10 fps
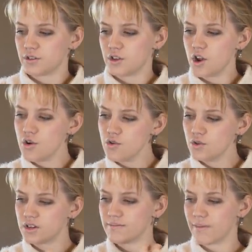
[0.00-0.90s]

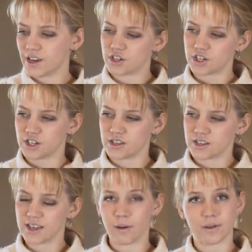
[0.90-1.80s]
two
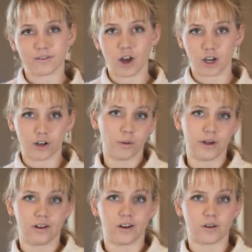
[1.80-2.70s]
dimensions that we've got
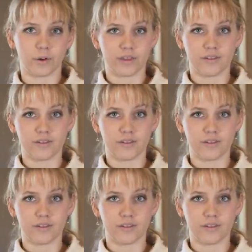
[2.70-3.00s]
going on with